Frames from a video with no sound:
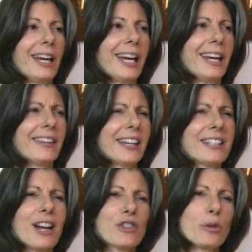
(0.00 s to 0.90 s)
And like
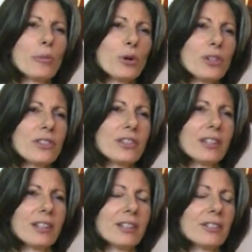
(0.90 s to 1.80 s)
Dr. Morse
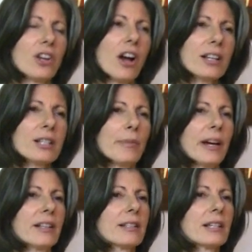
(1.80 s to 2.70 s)
talks
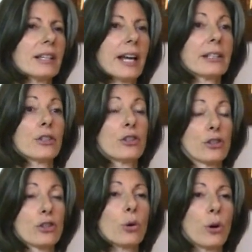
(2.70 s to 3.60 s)
about, it's connected to
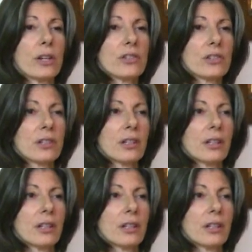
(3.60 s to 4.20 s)
source,